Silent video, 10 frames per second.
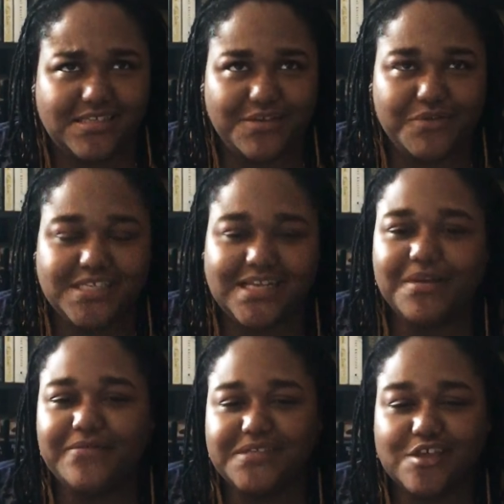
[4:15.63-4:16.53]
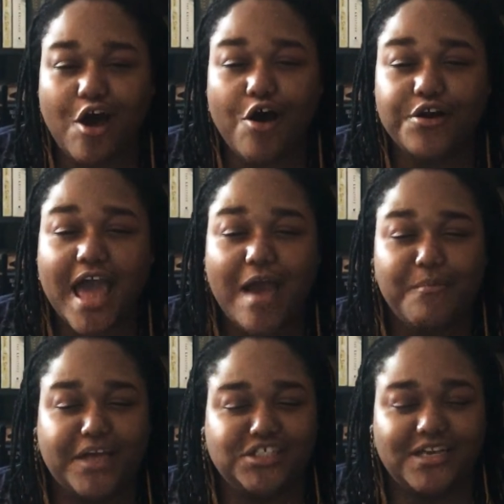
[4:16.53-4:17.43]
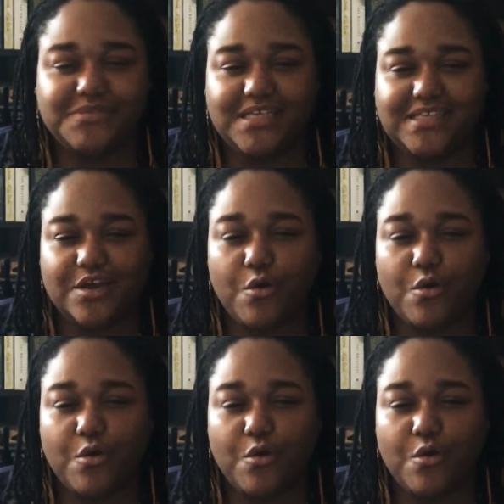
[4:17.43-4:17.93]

series, I believe it's called, by James S.A.